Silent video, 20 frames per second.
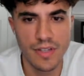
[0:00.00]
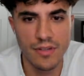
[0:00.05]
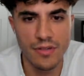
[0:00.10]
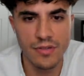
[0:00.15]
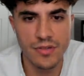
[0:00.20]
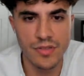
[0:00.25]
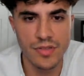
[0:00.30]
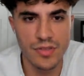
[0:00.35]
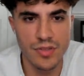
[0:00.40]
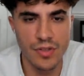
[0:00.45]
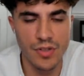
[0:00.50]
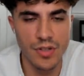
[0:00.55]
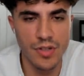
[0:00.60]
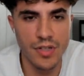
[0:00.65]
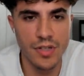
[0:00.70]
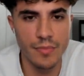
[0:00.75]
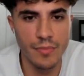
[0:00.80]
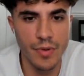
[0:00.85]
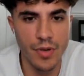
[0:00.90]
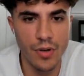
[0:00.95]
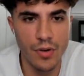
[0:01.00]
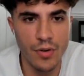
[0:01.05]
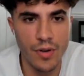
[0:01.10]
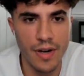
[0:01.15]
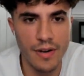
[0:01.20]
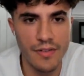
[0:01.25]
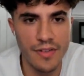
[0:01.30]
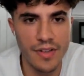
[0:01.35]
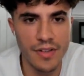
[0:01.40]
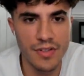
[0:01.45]
looks good, bro.
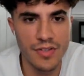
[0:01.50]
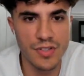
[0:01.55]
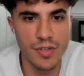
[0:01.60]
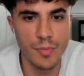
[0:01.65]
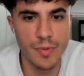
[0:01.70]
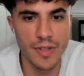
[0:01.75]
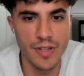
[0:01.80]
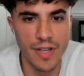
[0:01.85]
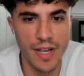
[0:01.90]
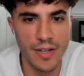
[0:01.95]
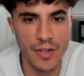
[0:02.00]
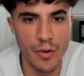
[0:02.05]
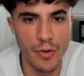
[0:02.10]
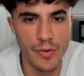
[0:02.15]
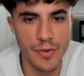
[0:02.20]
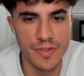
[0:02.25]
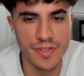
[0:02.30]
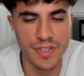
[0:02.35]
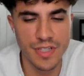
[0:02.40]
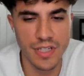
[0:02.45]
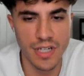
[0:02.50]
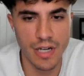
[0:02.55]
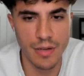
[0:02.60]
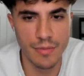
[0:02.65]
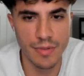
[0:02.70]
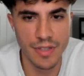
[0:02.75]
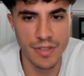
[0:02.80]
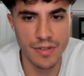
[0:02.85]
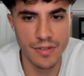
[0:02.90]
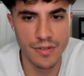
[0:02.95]
Everything looks good, but I know there's an
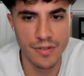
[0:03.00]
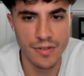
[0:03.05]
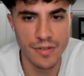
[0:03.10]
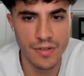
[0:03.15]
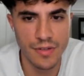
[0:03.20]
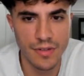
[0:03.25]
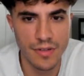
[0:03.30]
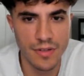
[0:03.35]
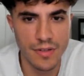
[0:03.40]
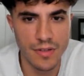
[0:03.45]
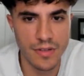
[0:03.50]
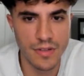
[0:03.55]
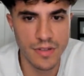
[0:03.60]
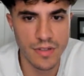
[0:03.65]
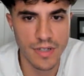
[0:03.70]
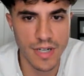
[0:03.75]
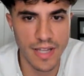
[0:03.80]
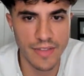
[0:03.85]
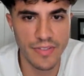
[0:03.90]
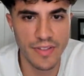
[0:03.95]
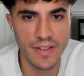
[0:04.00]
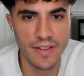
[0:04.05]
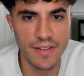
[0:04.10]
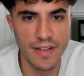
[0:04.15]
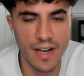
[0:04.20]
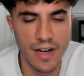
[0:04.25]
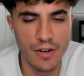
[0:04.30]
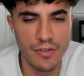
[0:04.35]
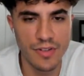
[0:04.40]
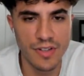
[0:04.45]
anomaly, though. I think
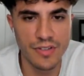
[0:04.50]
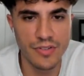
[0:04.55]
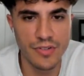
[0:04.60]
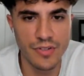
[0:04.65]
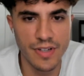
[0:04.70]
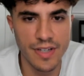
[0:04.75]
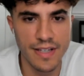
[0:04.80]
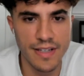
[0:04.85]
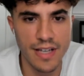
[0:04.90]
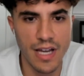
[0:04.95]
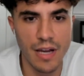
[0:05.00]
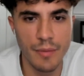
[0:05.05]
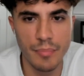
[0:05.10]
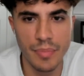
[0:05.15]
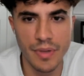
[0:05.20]
I don't think there cannot be